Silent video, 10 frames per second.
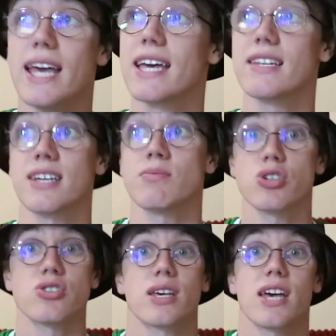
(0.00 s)
Sam
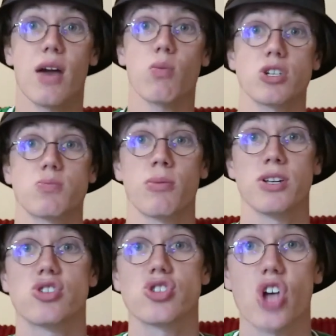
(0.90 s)
Johnstone kept West Brom
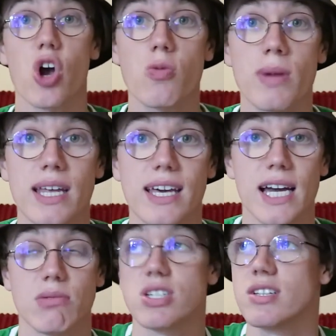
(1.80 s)
in so many
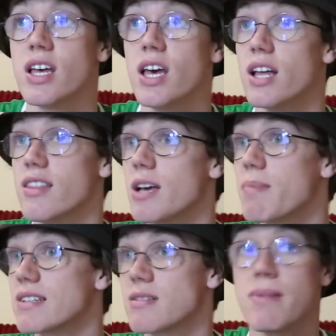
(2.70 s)
games. You can think
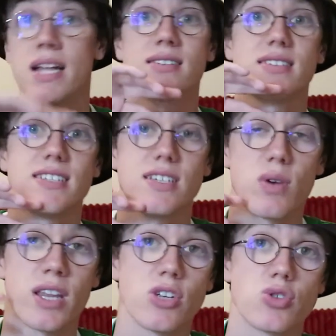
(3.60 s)
back to Man City
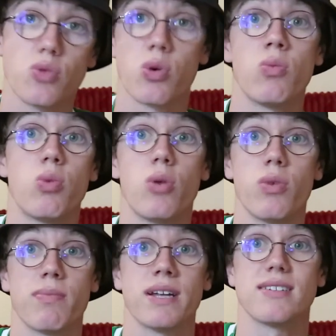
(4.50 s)
when they drew 1-1
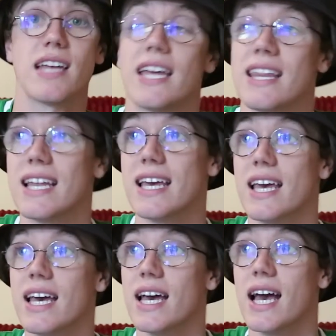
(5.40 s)
with Man City in the league.
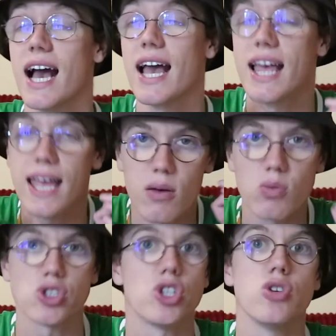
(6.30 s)
It
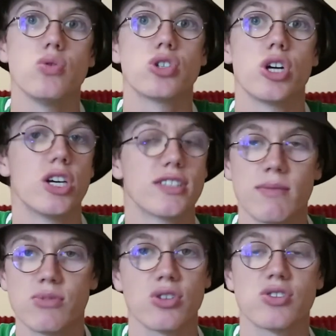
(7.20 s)
was huge.
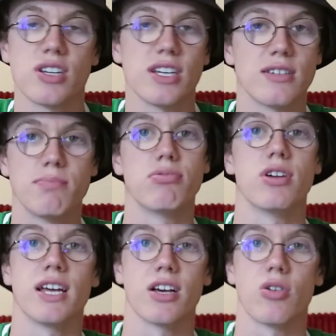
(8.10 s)
Sam Johnstone is a
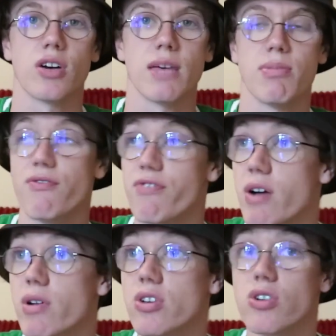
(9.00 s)
brilliant goalkeeper,
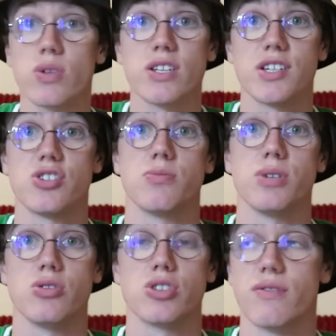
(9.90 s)
very good with his
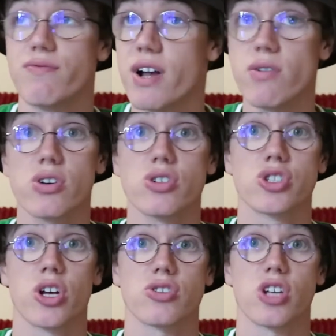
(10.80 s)
distribution, very good
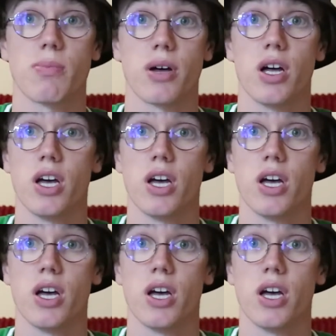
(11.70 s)
shot stopper,